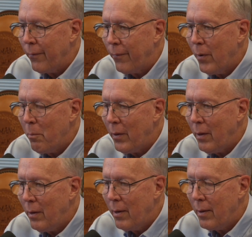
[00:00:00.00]
From
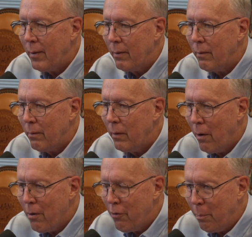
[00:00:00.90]
the
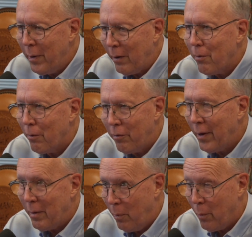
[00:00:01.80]
large picture
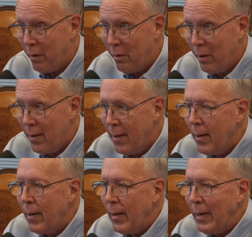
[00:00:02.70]
standpoint,
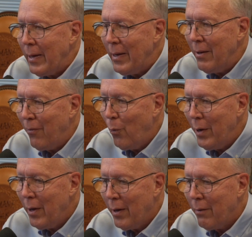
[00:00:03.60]
if
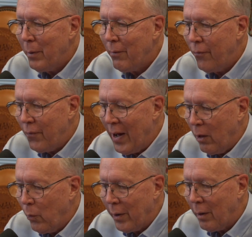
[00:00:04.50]
we had been
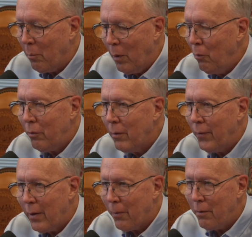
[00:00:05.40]
following most of
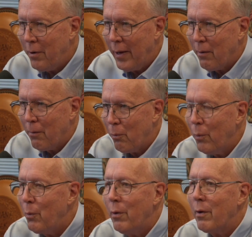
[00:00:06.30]
the other tanners,
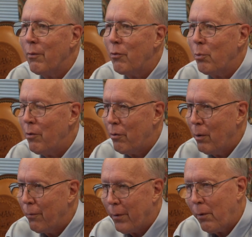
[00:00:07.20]
we would have switched
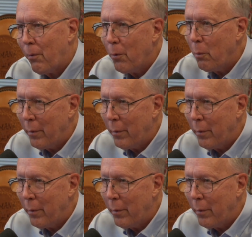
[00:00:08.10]
over to chrome